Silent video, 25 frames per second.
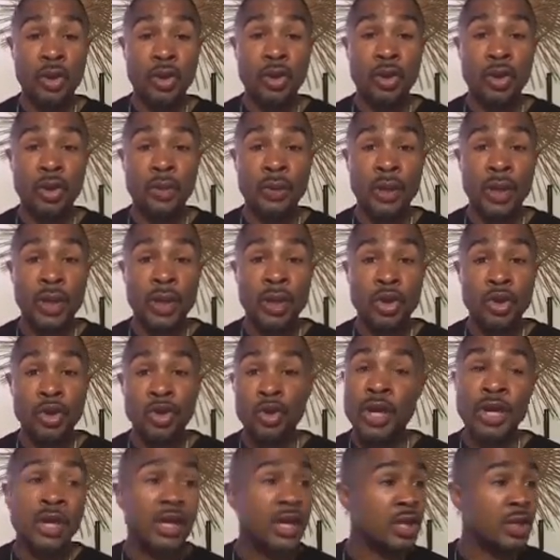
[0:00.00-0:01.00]
You know what I mean? You
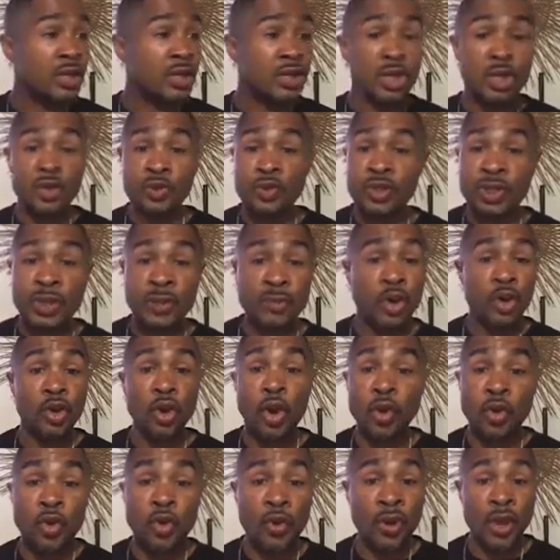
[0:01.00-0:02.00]
need to get in touch with some of your
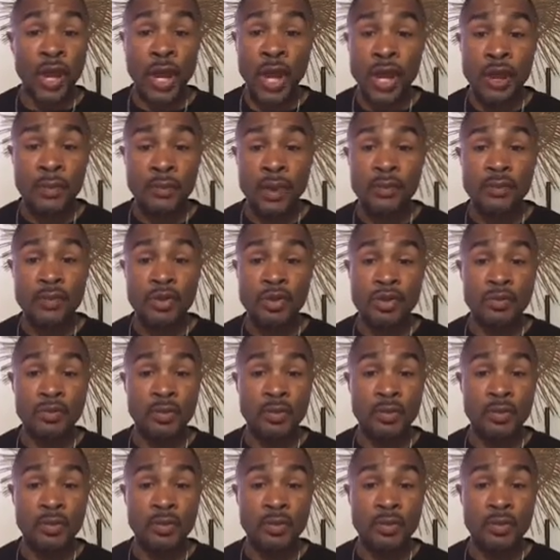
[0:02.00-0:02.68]
local gang members.